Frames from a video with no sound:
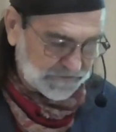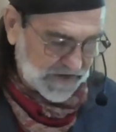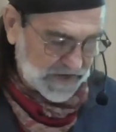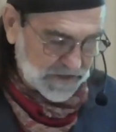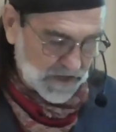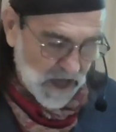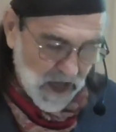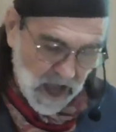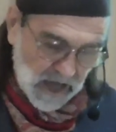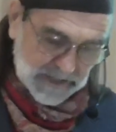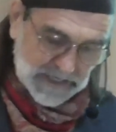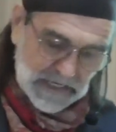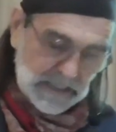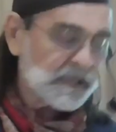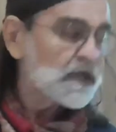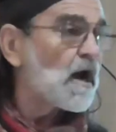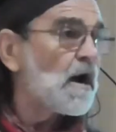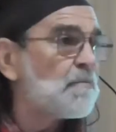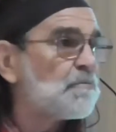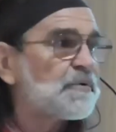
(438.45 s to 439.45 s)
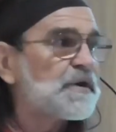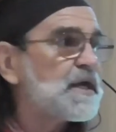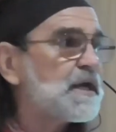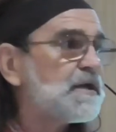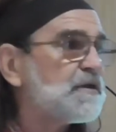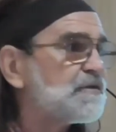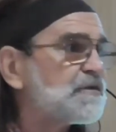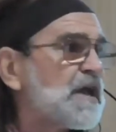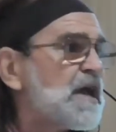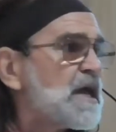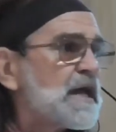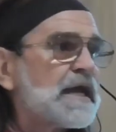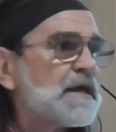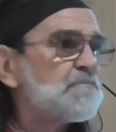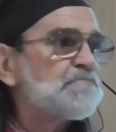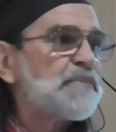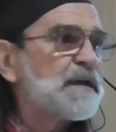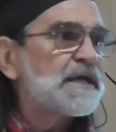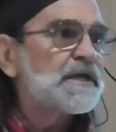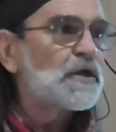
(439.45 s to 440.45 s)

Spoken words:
and logging companies and big